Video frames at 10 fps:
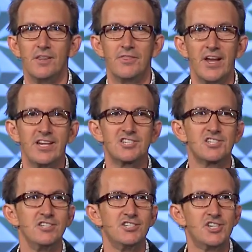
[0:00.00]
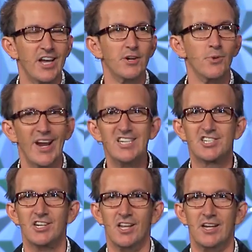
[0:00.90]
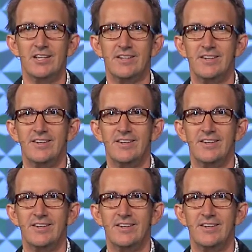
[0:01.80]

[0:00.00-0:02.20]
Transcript: thinks generationally,